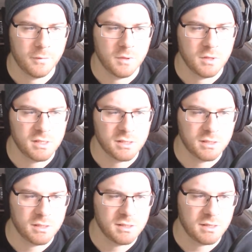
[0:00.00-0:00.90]
This is
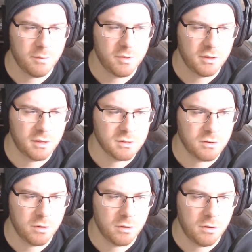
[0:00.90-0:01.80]
still something that's
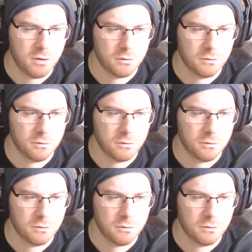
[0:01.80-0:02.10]
going on,